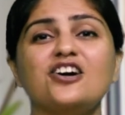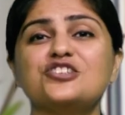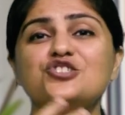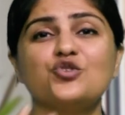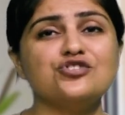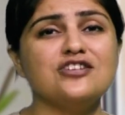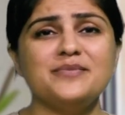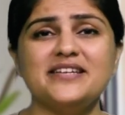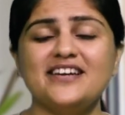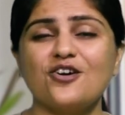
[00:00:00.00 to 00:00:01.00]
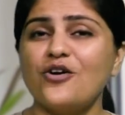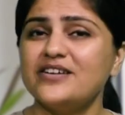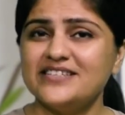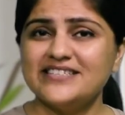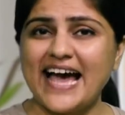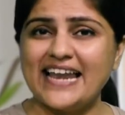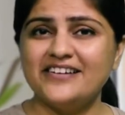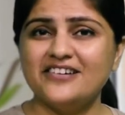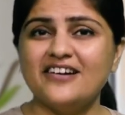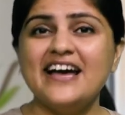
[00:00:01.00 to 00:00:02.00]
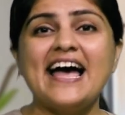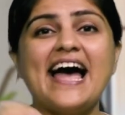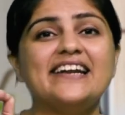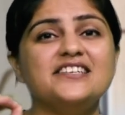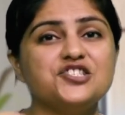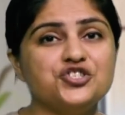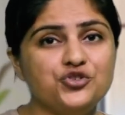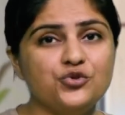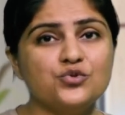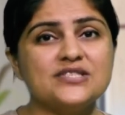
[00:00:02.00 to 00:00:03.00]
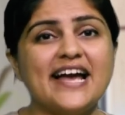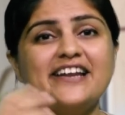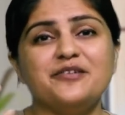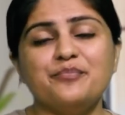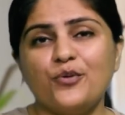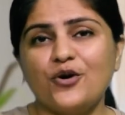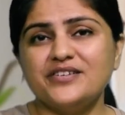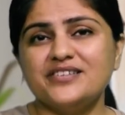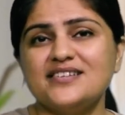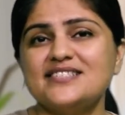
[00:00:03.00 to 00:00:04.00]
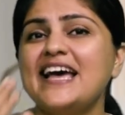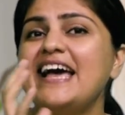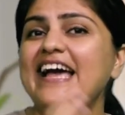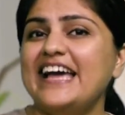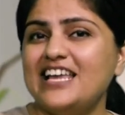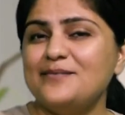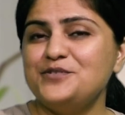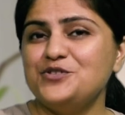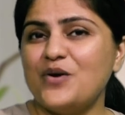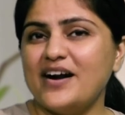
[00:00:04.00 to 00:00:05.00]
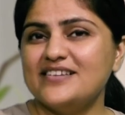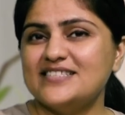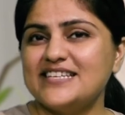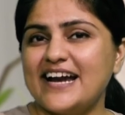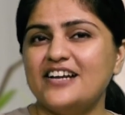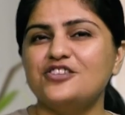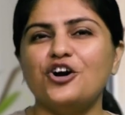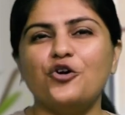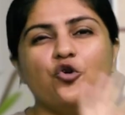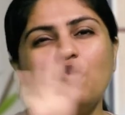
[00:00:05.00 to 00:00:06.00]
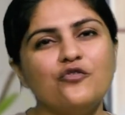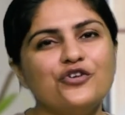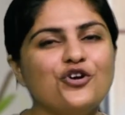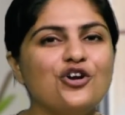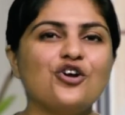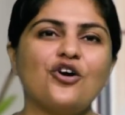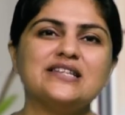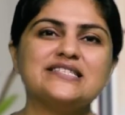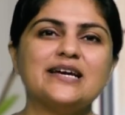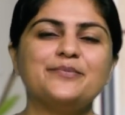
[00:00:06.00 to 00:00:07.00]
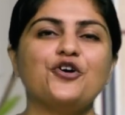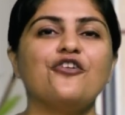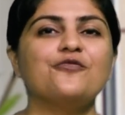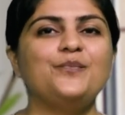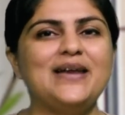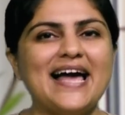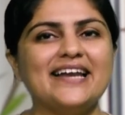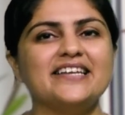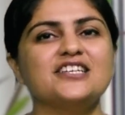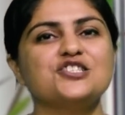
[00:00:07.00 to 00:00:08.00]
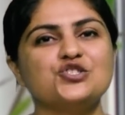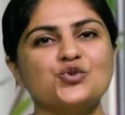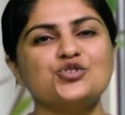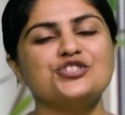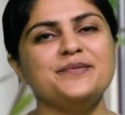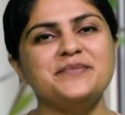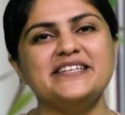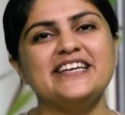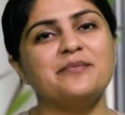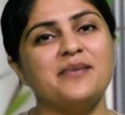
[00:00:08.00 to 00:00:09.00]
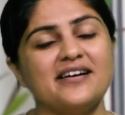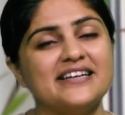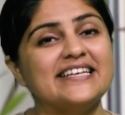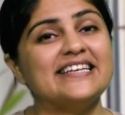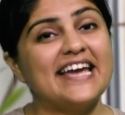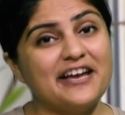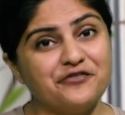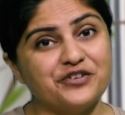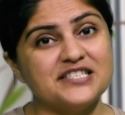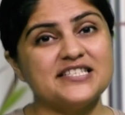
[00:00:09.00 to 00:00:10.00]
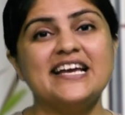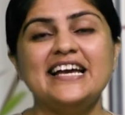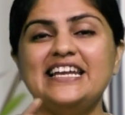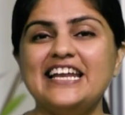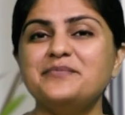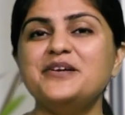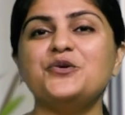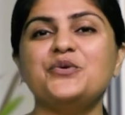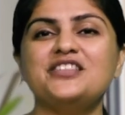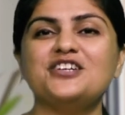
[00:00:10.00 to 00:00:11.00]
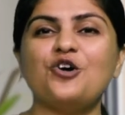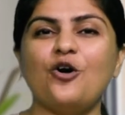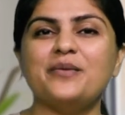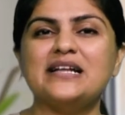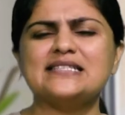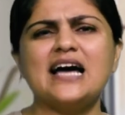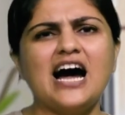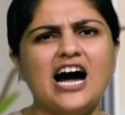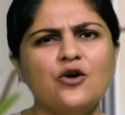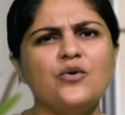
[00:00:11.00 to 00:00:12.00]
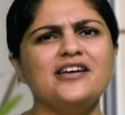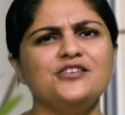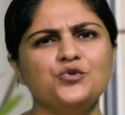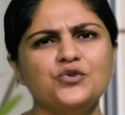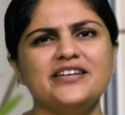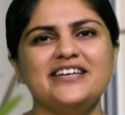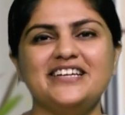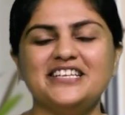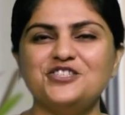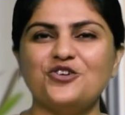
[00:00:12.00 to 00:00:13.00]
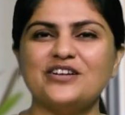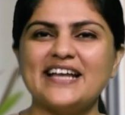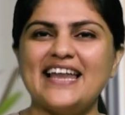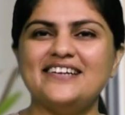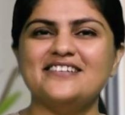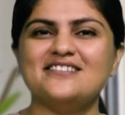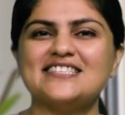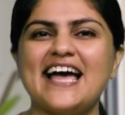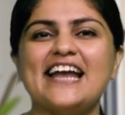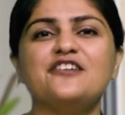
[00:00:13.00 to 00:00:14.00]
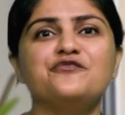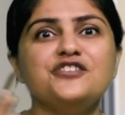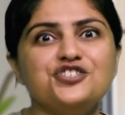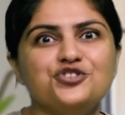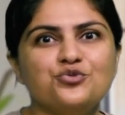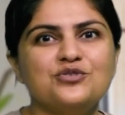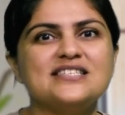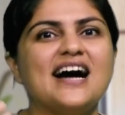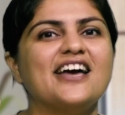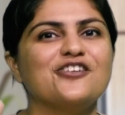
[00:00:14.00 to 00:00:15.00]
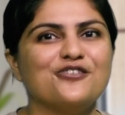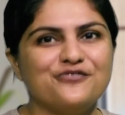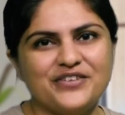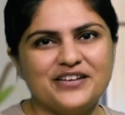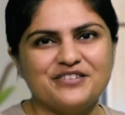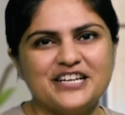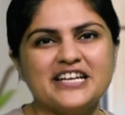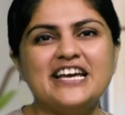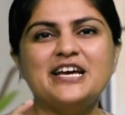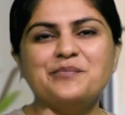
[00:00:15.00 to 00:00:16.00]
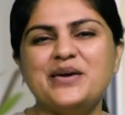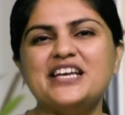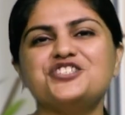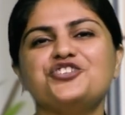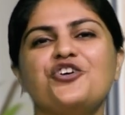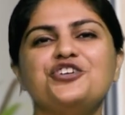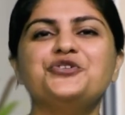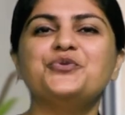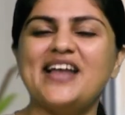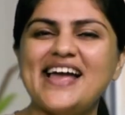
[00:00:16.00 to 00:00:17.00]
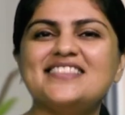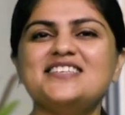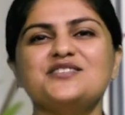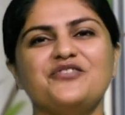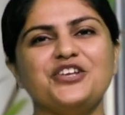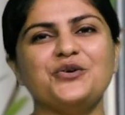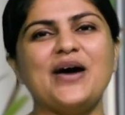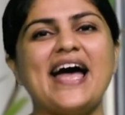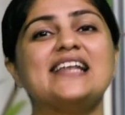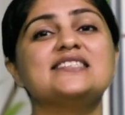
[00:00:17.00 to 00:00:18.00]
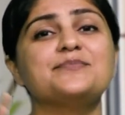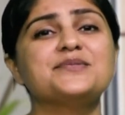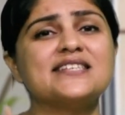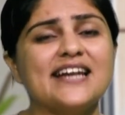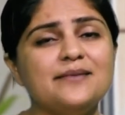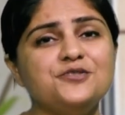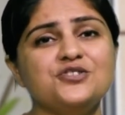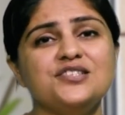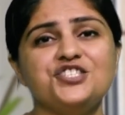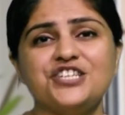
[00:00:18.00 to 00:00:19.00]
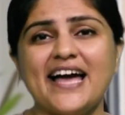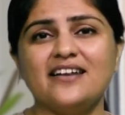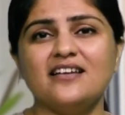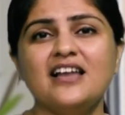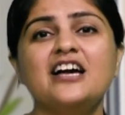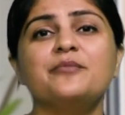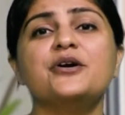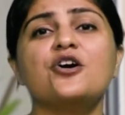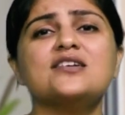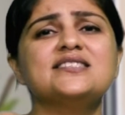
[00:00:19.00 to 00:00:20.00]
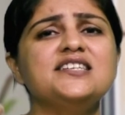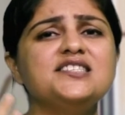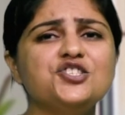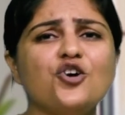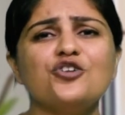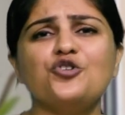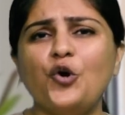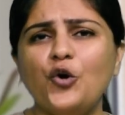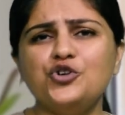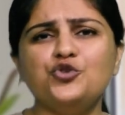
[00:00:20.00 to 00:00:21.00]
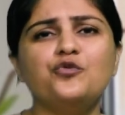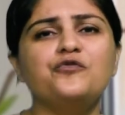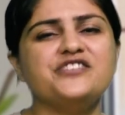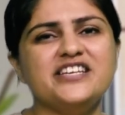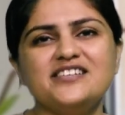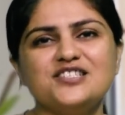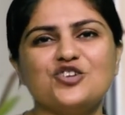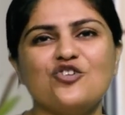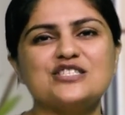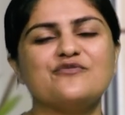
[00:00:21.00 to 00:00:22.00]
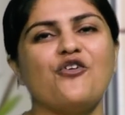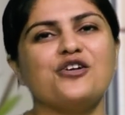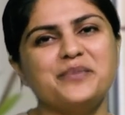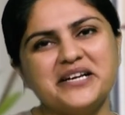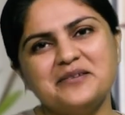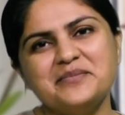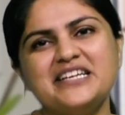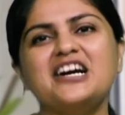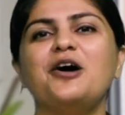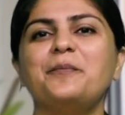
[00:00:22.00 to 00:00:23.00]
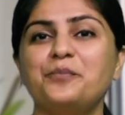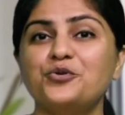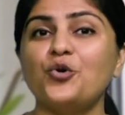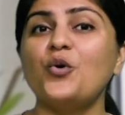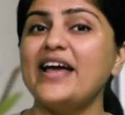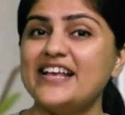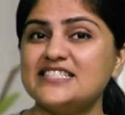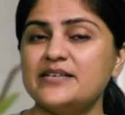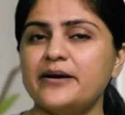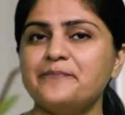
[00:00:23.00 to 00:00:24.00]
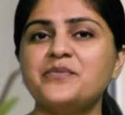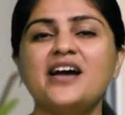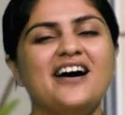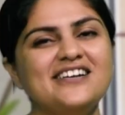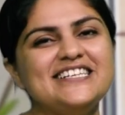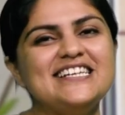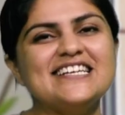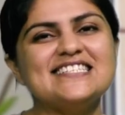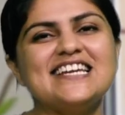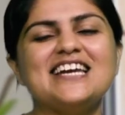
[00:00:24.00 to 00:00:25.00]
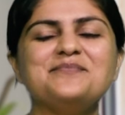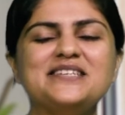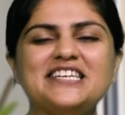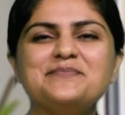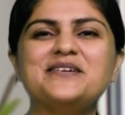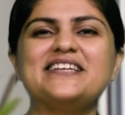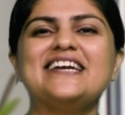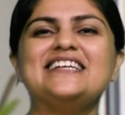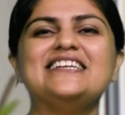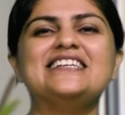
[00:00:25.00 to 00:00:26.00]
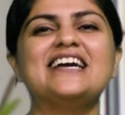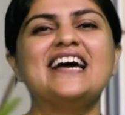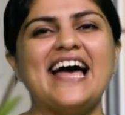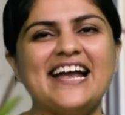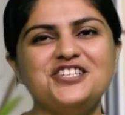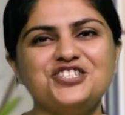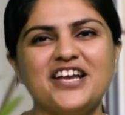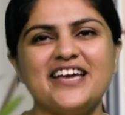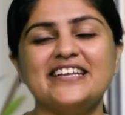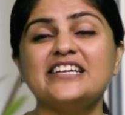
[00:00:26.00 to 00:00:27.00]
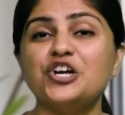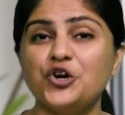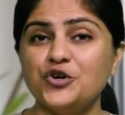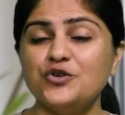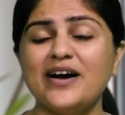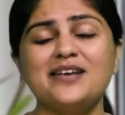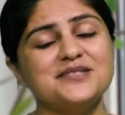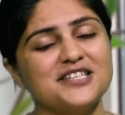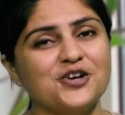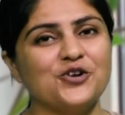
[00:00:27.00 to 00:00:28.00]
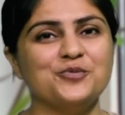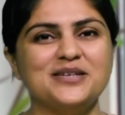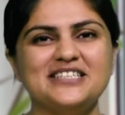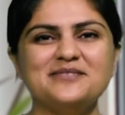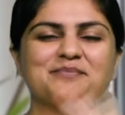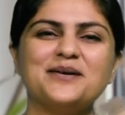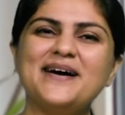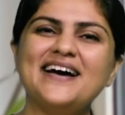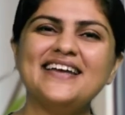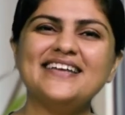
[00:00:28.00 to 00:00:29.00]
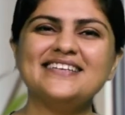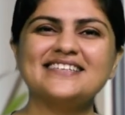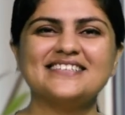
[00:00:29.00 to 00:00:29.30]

a social media content calendar and its use and importance helped you understand the overall concept of planning social media marketing efforts. Let me know in the comments, how are you creating your calendars and which tools are your favorite. Make sure to like this video and subscribe to this channel because it's your go-to free resource for becoming a pro SMM. Until next time, keep creating and sharing good vibes globally. Bye-bye.